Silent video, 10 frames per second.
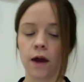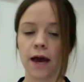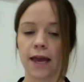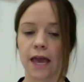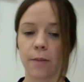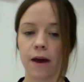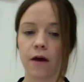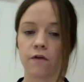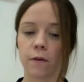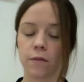I came
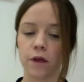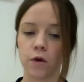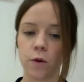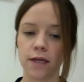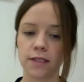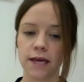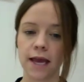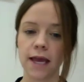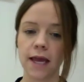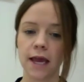back from the
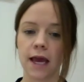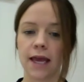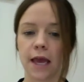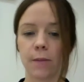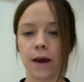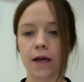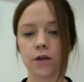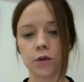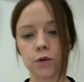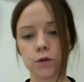USA. I came back
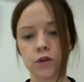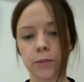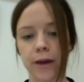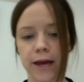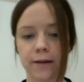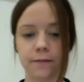to Japan.